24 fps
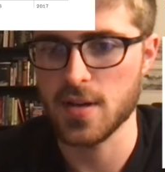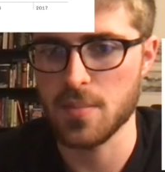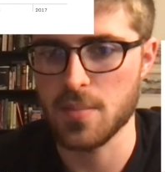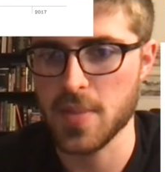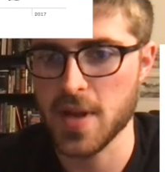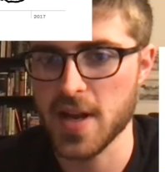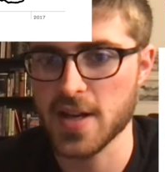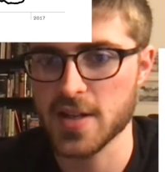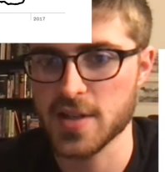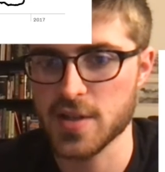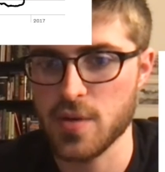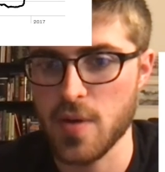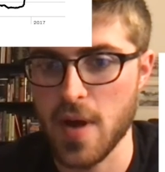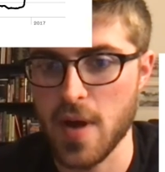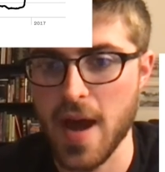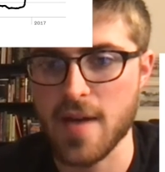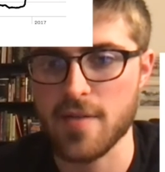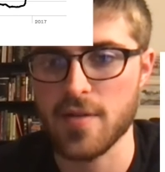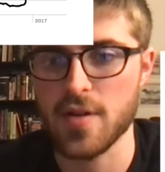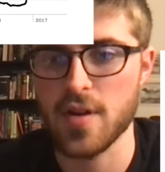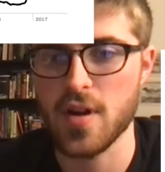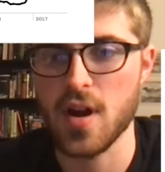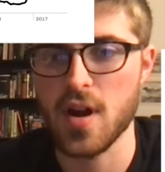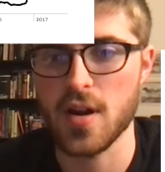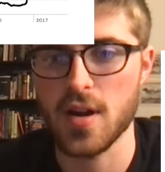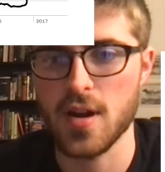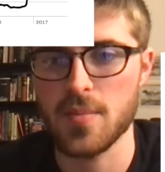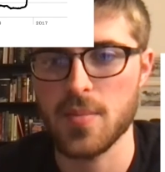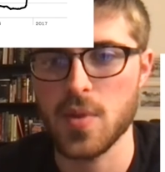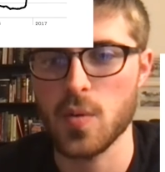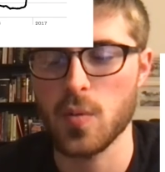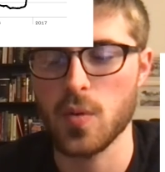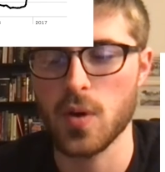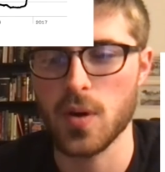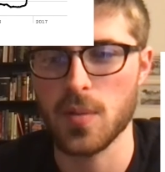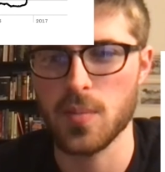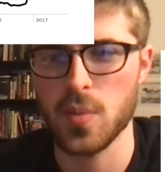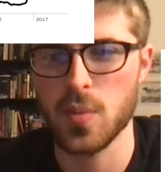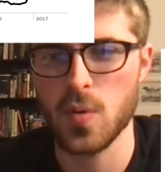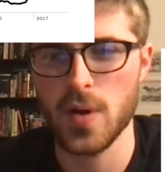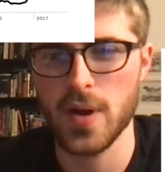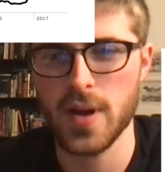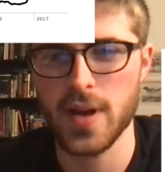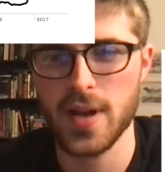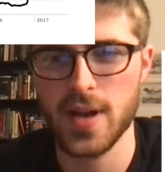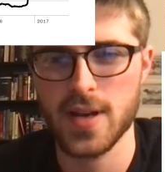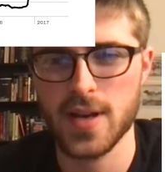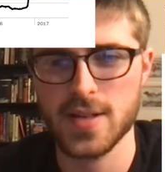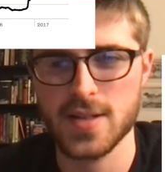appeared to have gone up at one point, and